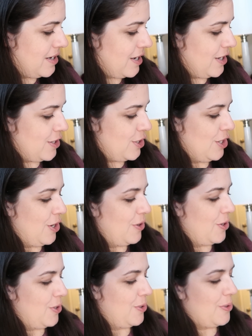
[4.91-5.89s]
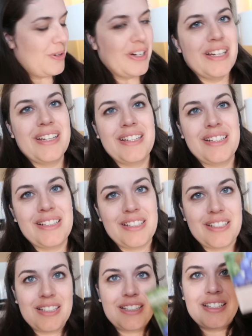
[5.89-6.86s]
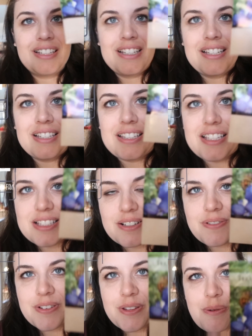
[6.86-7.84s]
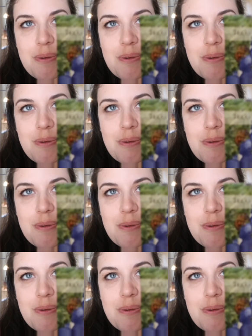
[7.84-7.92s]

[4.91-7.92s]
Gotta show you. These are for the